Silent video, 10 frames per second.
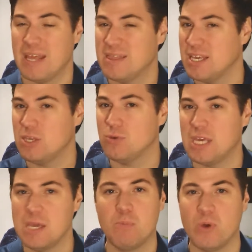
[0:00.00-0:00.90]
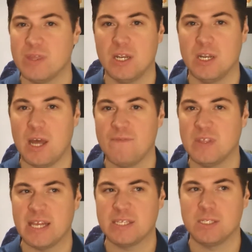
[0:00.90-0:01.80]
but I think you keep with it enough
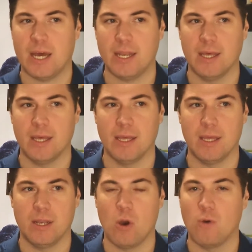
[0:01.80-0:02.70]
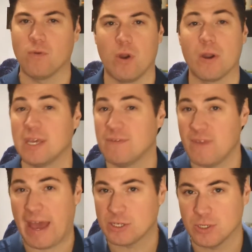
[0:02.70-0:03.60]
that that's not uh, an overarching
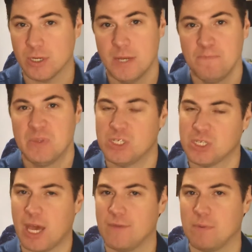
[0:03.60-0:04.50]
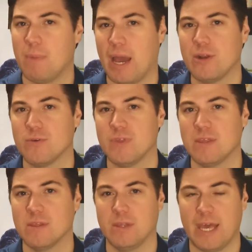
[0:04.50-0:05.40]
factor, just kind of a minor
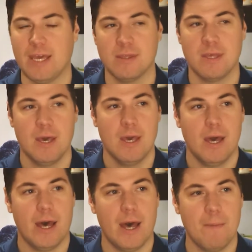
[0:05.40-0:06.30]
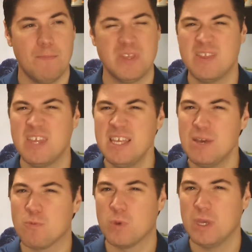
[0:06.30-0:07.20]
thing, the length. Uh, but the thing
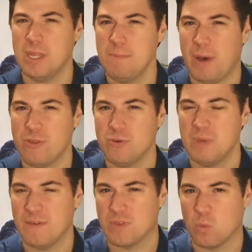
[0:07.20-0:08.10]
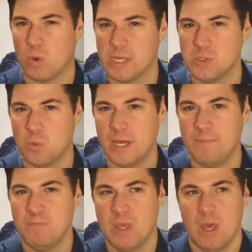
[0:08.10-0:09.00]
that really bothered me, if there was
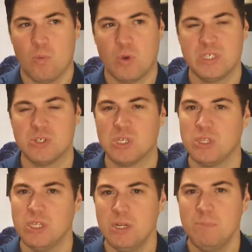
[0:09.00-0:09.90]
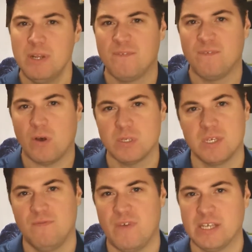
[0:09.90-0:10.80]
one, was there's a little bit of
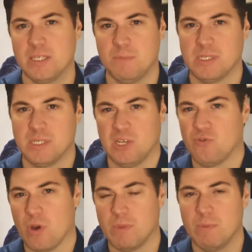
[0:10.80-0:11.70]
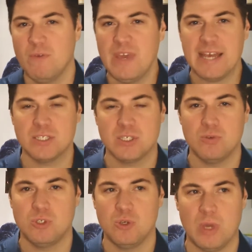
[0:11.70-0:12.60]
false investment syndrome. The movie asks
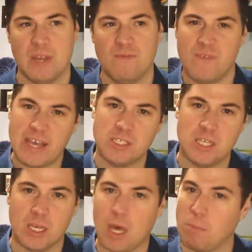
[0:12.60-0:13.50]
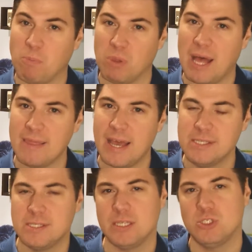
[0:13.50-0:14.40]
you to invest in a couple plot
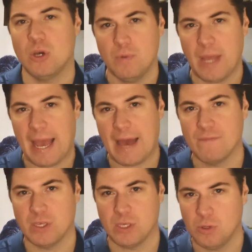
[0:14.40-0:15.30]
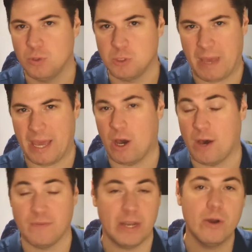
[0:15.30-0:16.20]
lines that don't have a huge
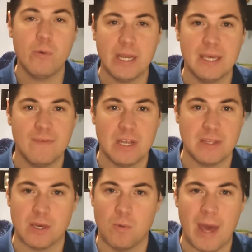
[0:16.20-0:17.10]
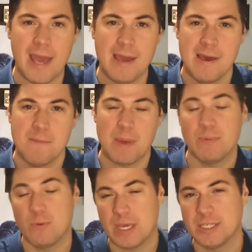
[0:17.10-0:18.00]
payoff. And I don't want to give anything away.
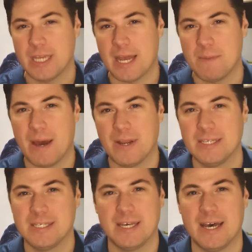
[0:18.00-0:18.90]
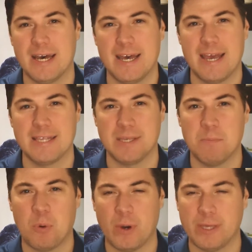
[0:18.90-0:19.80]
Maybe we can chat about it uh, at
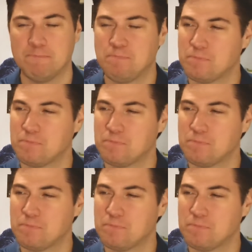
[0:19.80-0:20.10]
some point